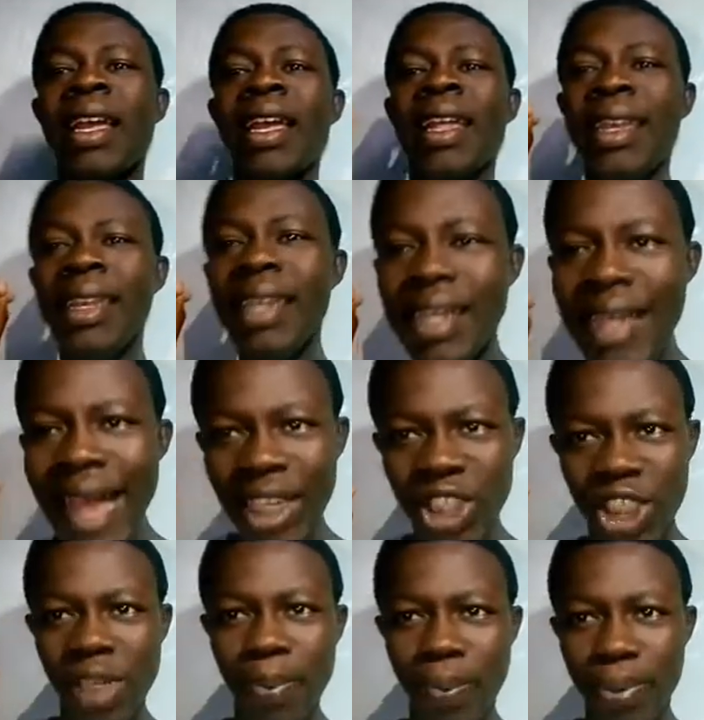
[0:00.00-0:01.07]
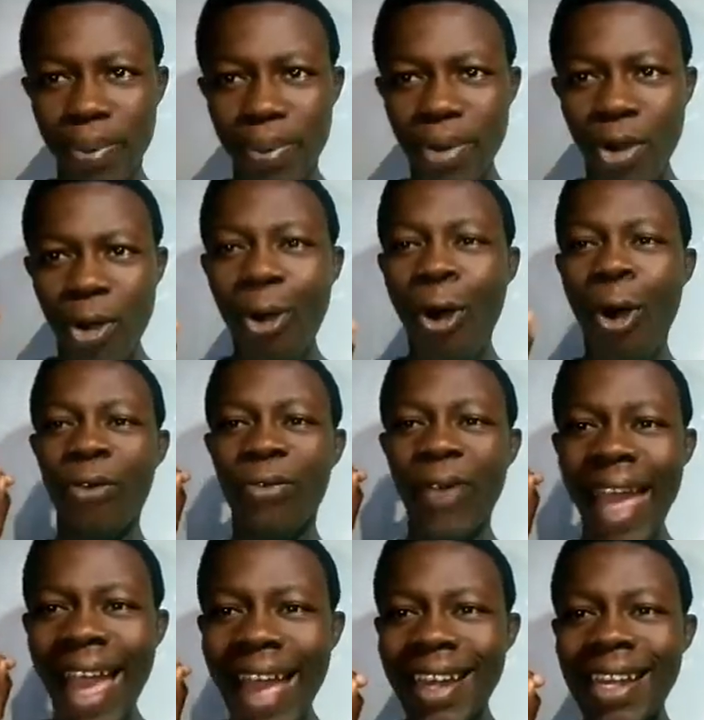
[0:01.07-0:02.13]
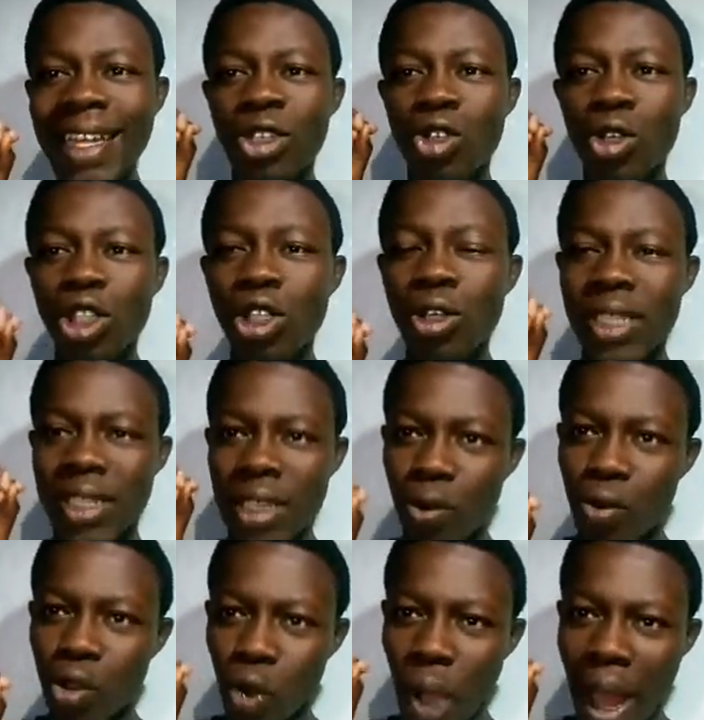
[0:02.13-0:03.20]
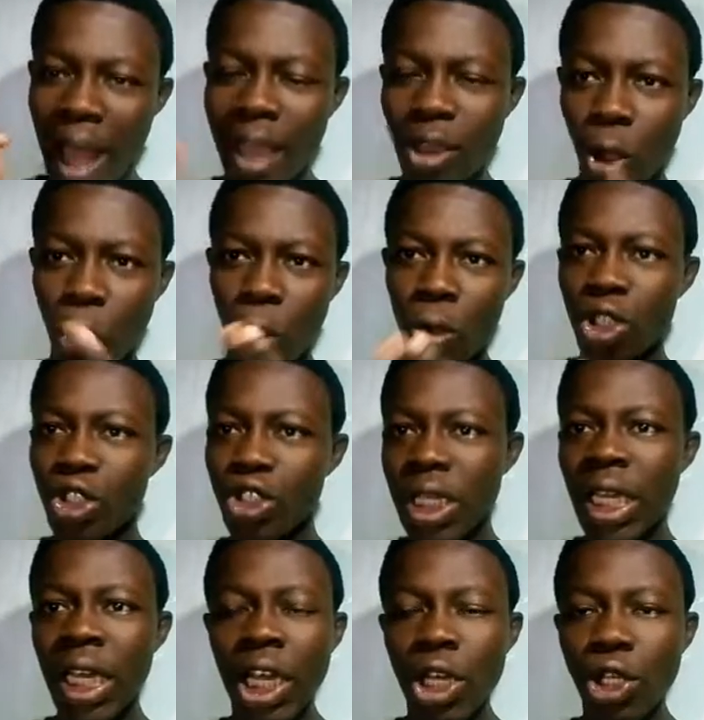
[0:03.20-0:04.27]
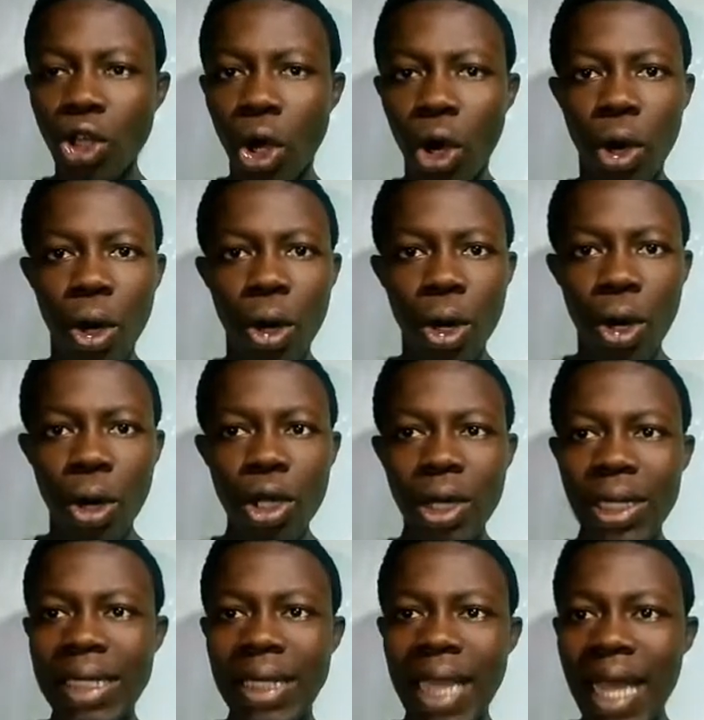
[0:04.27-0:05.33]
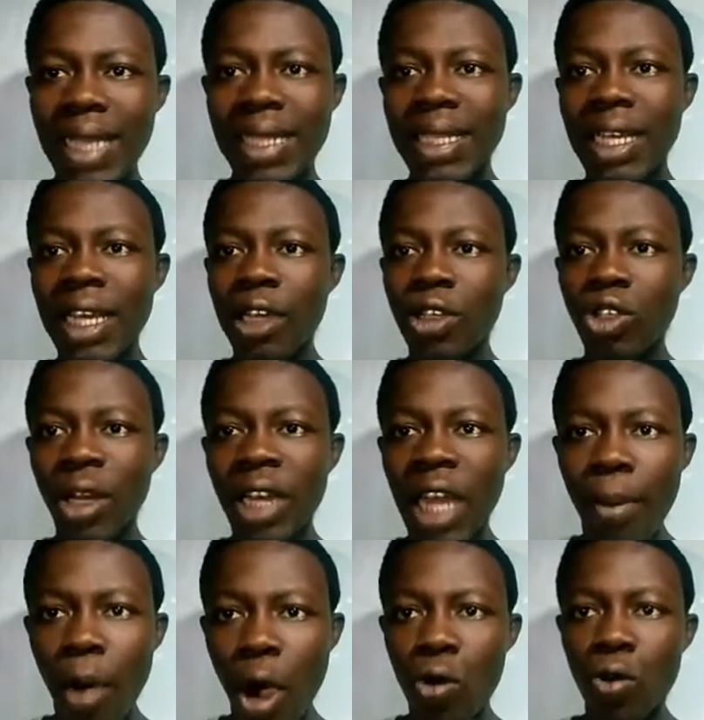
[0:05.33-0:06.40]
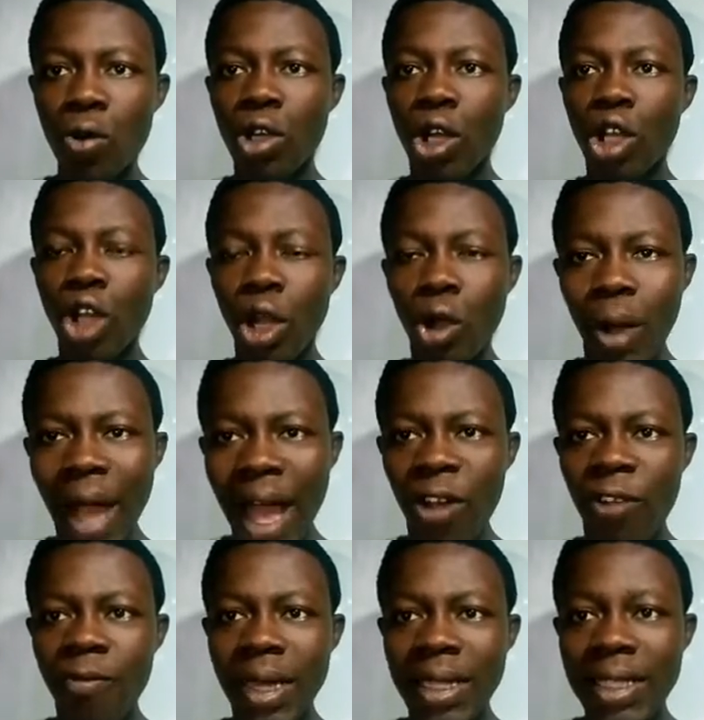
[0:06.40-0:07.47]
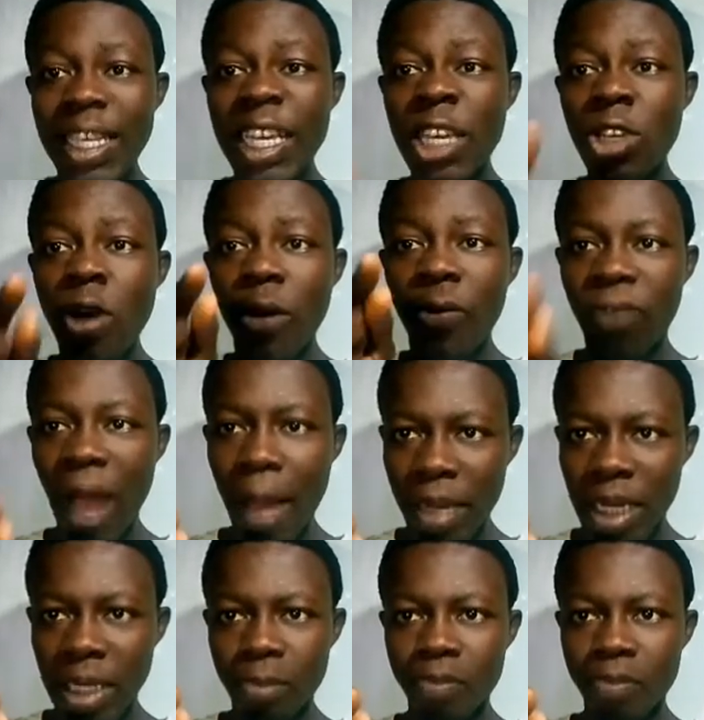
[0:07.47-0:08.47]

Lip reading: leadership of any social circle you are, your country, your state, your neighborhood, your local government, in your family,